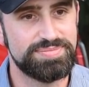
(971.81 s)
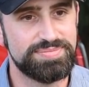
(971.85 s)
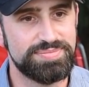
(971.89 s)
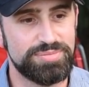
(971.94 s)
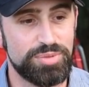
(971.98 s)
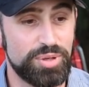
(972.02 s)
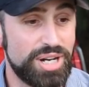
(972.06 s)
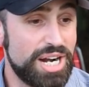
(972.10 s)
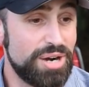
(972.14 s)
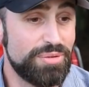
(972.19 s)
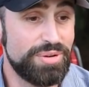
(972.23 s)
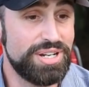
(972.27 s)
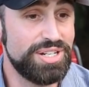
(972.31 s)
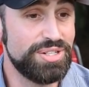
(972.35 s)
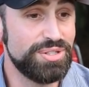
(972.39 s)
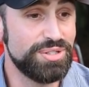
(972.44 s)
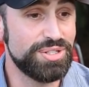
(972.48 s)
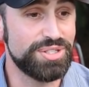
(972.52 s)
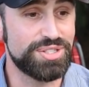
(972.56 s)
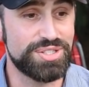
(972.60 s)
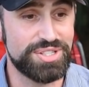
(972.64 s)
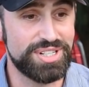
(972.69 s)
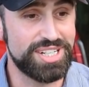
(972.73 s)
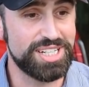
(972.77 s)
When I redo
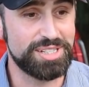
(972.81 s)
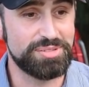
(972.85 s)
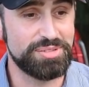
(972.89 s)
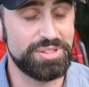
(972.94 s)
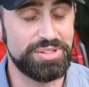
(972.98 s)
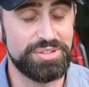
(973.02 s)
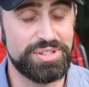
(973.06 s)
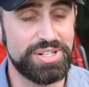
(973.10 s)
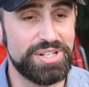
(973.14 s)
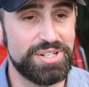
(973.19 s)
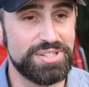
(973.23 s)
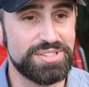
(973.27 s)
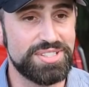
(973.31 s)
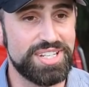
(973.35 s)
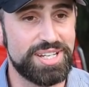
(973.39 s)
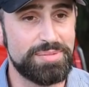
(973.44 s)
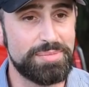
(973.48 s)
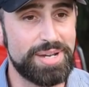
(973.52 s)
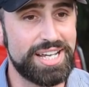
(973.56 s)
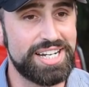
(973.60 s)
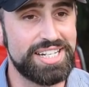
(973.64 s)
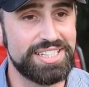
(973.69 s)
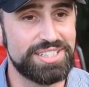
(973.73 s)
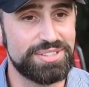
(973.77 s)
the truck, who knows, I
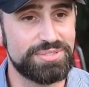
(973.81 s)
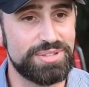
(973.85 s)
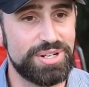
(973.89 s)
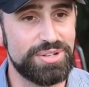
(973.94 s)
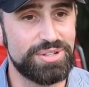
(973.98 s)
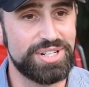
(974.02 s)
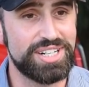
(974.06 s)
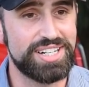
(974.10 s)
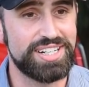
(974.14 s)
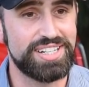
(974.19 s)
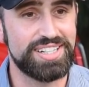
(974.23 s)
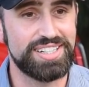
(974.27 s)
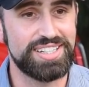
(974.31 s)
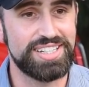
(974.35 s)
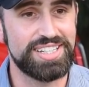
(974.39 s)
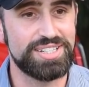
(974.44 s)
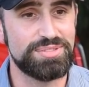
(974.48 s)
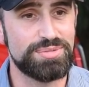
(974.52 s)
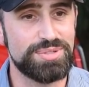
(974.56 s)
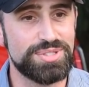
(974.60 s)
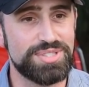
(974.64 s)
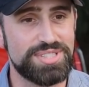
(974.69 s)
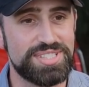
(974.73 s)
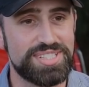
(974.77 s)
might hit the road in it
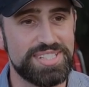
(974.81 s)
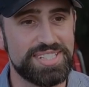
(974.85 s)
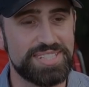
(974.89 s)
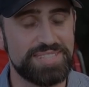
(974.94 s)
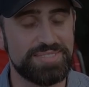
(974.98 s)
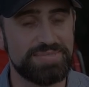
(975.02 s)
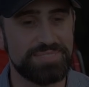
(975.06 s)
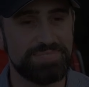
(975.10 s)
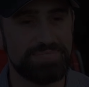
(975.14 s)
again, we'll see.